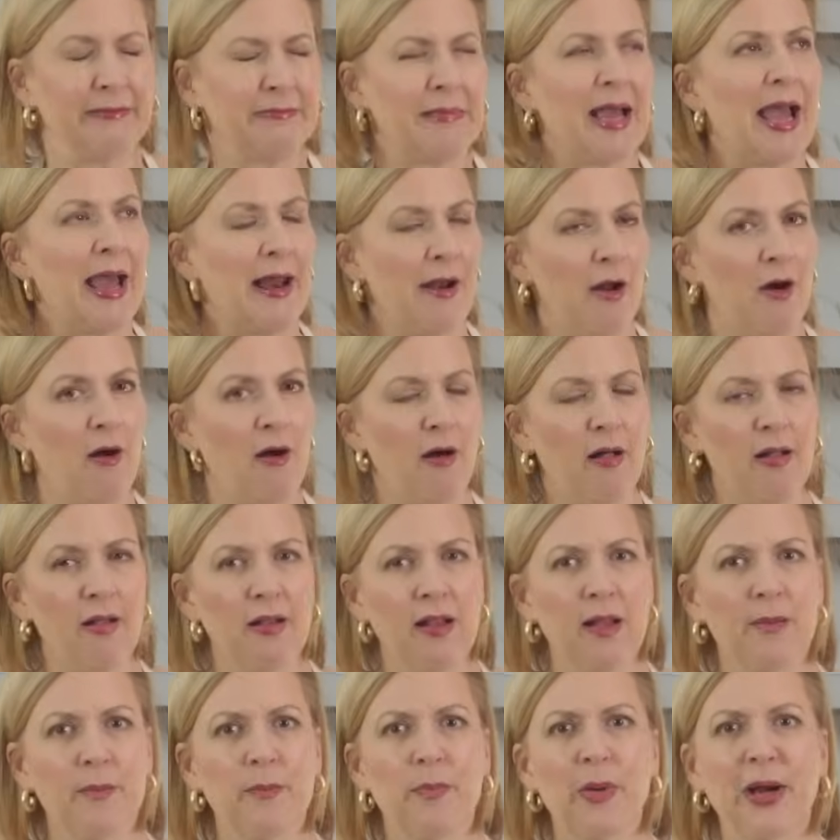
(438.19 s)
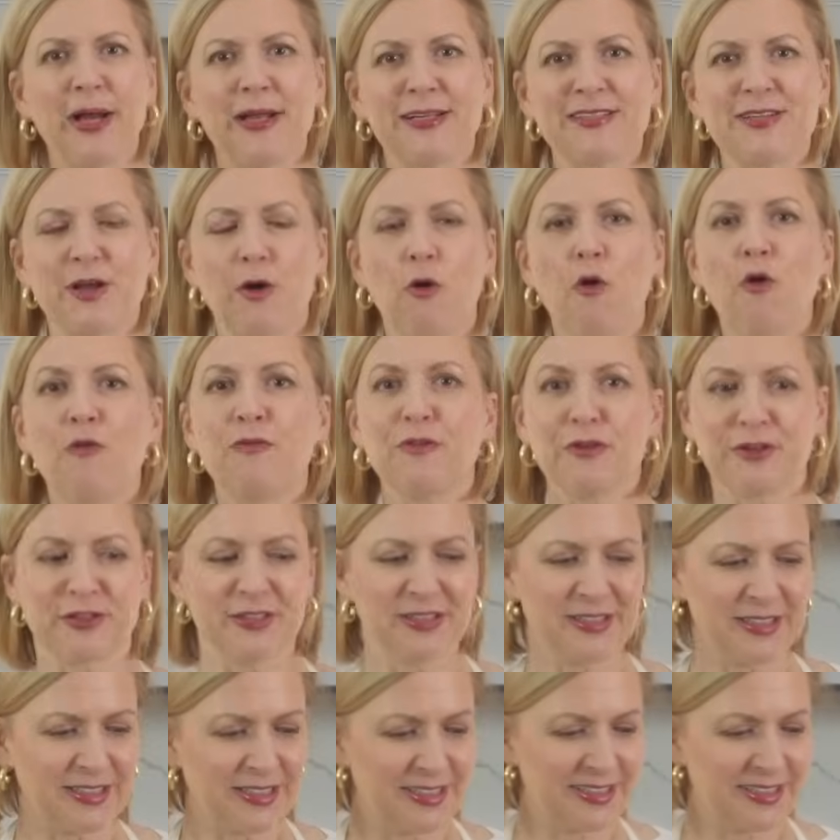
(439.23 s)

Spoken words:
at all, but over